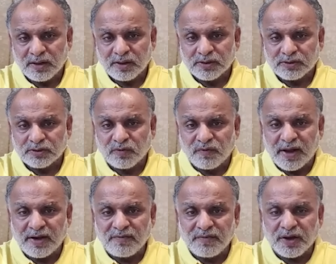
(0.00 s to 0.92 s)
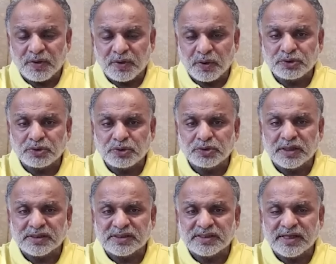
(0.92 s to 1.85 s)
So when we go through
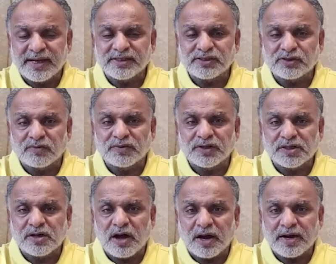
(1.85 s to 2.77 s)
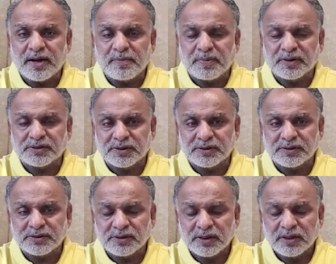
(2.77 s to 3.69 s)
the sayings of these godly
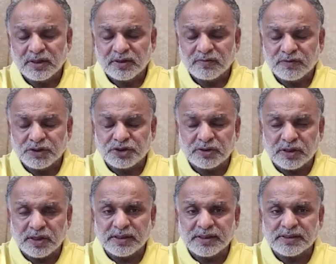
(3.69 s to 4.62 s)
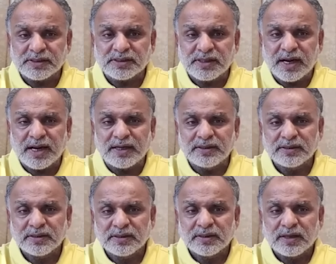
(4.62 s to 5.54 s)
persons, we should understand
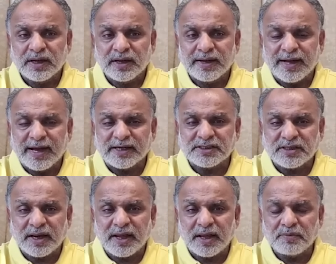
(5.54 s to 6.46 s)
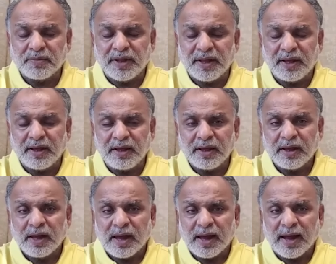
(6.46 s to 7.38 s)
extremely,
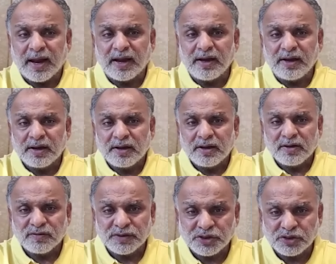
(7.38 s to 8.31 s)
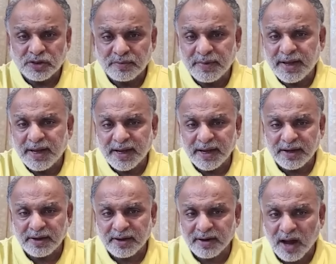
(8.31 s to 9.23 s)
and we should make
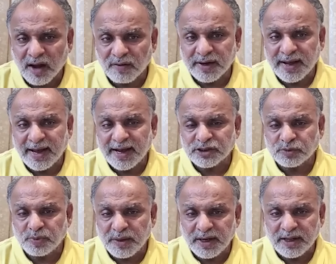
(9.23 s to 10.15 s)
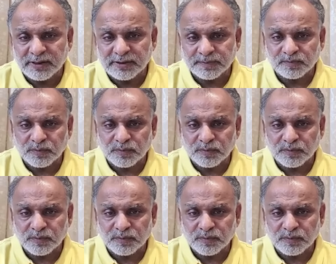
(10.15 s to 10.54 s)
it our experience.